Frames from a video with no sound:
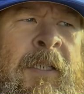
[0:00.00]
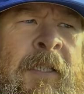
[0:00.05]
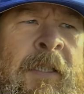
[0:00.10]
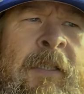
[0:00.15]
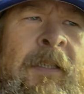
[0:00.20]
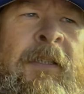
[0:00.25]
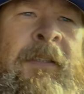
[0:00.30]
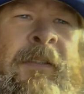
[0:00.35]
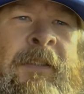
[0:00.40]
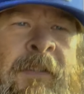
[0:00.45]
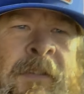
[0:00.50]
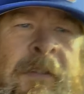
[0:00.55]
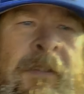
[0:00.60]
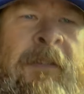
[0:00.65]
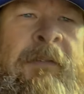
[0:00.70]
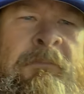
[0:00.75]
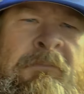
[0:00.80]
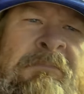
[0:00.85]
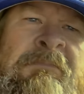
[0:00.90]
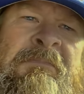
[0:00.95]

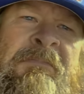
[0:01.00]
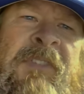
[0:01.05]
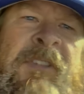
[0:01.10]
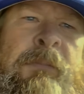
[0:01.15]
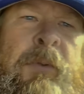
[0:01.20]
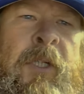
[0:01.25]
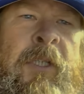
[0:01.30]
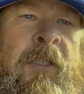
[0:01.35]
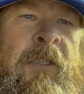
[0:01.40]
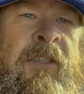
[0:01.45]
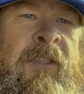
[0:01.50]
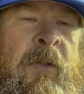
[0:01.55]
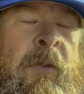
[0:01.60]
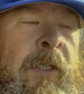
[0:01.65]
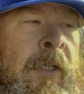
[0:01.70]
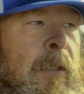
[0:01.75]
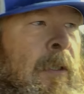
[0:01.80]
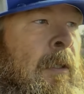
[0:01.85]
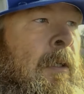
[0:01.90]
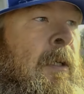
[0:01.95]
It's pretty good
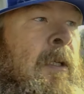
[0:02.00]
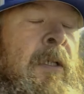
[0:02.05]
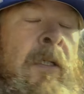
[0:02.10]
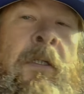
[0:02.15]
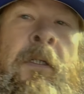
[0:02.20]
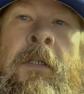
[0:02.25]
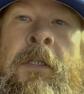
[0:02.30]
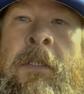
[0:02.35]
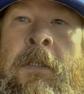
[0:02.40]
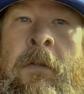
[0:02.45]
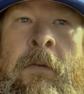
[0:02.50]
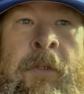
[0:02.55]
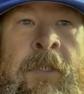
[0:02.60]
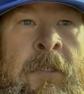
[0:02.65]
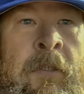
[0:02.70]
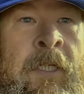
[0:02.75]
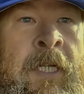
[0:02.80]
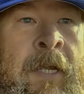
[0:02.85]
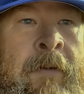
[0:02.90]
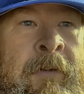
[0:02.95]
soil, so we
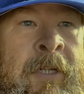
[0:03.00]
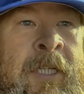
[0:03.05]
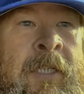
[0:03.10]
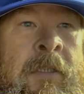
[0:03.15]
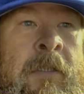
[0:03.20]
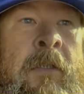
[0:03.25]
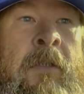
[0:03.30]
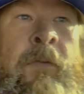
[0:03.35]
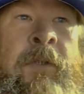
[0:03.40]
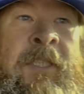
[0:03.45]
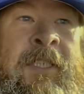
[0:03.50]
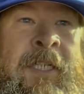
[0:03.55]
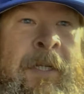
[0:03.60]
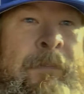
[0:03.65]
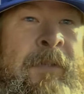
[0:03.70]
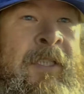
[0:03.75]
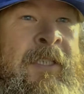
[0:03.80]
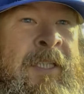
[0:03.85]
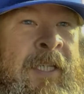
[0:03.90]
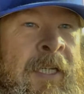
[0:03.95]
shouldn't have any issues with
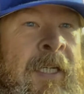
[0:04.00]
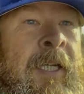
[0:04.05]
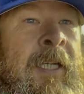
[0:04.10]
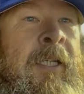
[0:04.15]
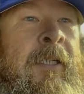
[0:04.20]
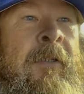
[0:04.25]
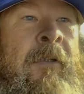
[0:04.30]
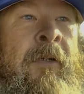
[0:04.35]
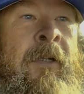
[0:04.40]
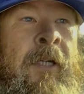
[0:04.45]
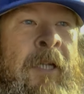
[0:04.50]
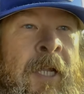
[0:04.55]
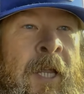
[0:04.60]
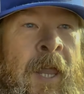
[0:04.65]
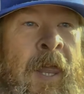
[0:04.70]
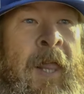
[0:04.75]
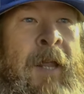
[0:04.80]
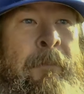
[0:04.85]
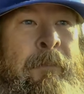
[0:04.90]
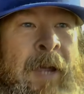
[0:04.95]
septic tank.
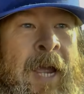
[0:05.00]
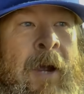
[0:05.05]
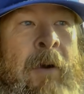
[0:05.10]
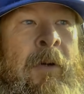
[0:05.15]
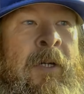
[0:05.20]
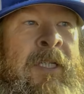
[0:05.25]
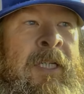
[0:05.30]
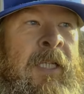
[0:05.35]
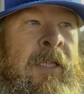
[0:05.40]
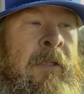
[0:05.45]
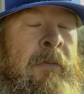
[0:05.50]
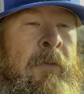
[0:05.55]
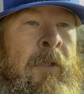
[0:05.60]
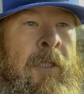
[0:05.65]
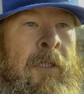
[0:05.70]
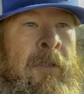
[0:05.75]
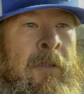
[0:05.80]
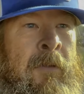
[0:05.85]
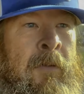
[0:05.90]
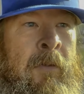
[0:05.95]
Power's at the
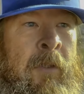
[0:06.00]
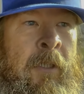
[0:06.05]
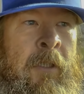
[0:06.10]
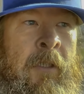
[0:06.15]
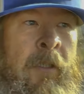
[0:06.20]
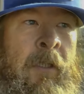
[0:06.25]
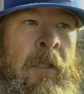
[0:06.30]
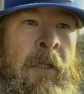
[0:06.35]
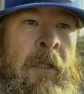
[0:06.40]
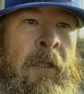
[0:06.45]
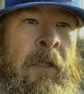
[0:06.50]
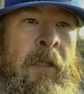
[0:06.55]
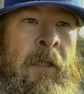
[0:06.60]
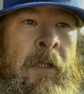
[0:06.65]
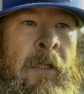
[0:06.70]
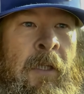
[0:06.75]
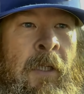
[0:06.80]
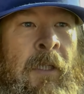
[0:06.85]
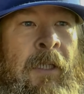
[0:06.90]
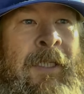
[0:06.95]
road,
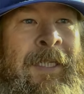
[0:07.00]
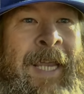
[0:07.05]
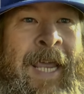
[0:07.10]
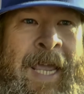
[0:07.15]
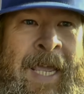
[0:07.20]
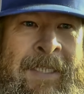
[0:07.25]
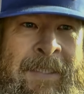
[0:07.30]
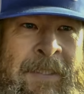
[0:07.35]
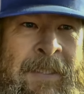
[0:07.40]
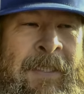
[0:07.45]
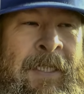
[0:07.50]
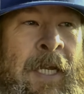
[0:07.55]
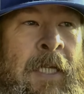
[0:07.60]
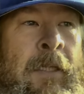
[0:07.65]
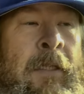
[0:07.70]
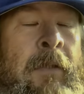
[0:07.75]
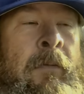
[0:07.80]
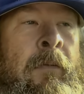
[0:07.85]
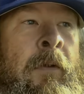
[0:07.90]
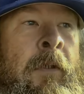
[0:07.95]
gas is at
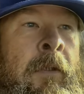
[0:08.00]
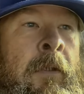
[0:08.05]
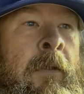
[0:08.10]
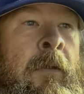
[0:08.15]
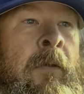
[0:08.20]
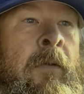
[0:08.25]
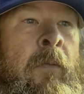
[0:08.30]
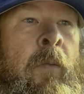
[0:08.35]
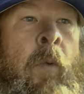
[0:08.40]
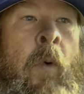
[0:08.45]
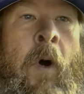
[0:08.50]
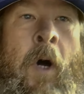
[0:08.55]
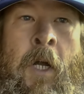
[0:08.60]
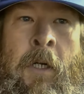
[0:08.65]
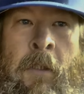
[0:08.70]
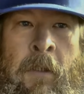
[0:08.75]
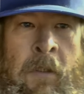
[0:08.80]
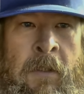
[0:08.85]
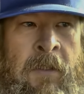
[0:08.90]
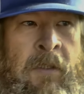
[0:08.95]
the road,
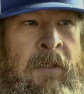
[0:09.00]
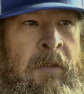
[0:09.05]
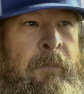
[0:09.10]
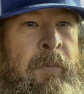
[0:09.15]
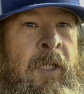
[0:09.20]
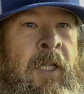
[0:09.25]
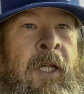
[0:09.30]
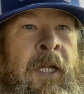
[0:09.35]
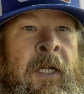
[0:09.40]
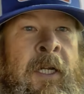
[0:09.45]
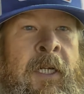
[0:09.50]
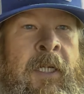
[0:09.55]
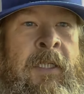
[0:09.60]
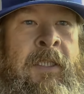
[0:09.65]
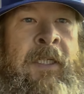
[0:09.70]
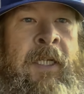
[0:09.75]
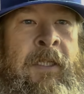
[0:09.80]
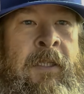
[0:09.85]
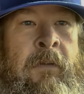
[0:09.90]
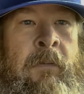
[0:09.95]
water supply
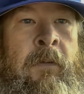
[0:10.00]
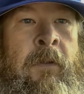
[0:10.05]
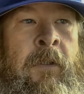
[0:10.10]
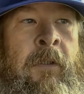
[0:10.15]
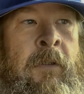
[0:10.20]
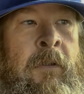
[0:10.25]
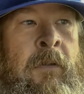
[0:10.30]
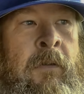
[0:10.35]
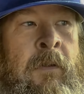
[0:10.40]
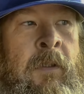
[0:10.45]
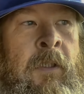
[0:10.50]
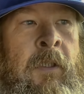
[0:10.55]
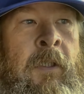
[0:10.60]
is at the road.